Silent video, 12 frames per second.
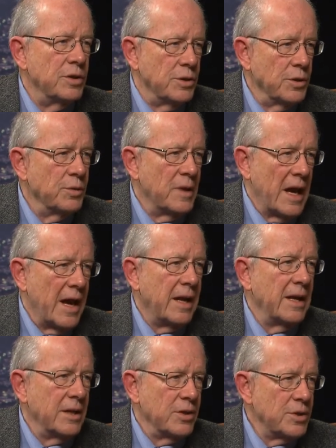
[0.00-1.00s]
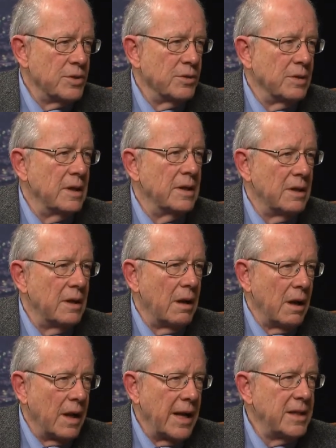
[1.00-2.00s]
do that and should
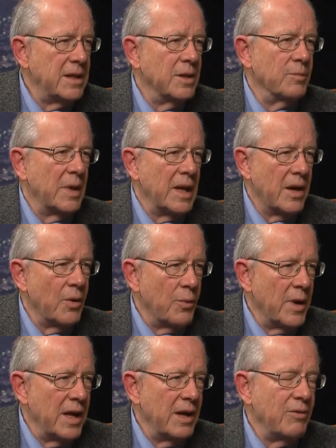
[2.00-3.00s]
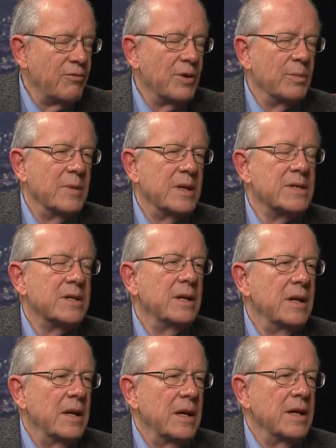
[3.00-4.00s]
let them get away from this
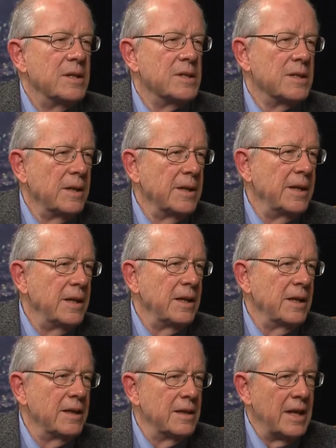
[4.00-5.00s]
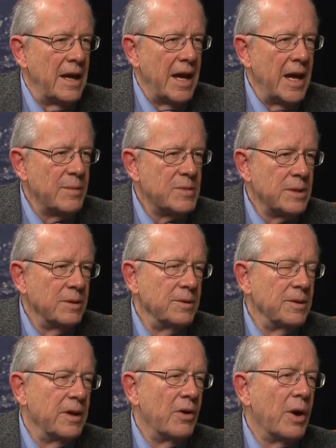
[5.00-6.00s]
silly,
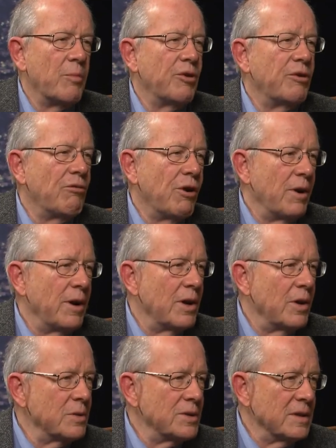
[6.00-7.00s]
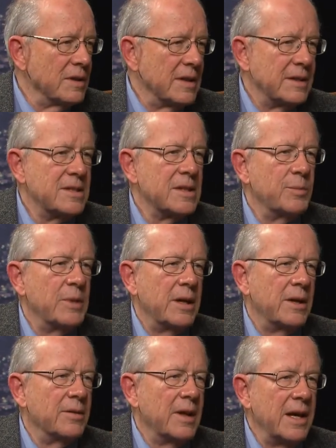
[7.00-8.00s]
absolutely arbitrary notion that
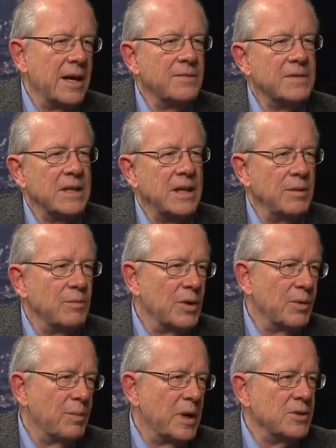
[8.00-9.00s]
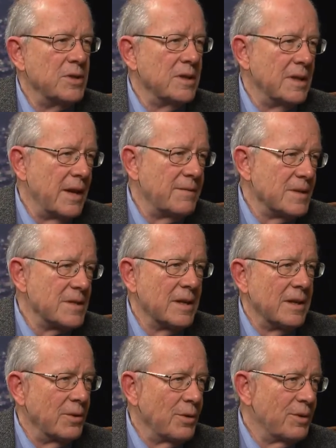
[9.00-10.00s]
somehow they have to keep their budget deficit
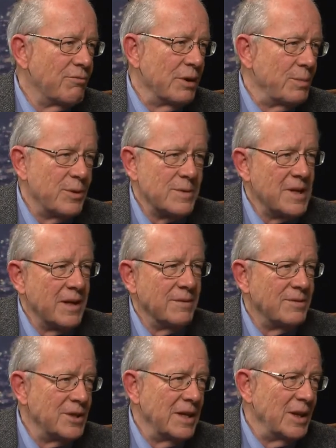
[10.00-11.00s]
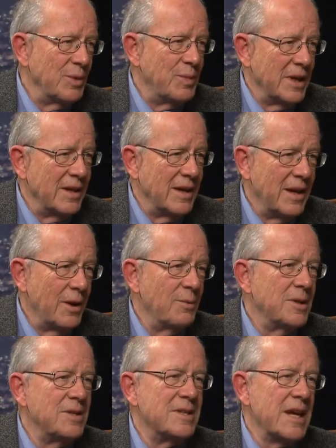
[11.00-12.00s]
under 3% of GDP,
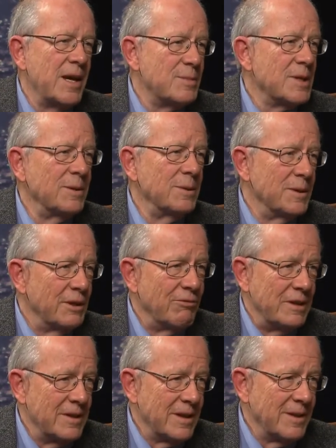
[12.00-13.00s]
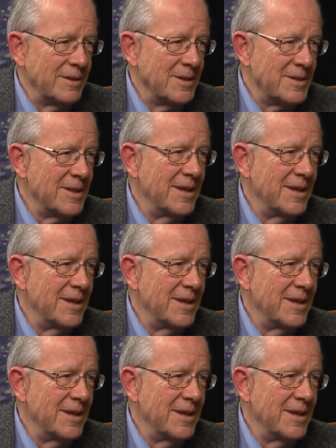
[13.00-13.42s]
which is absolutely ridiculous.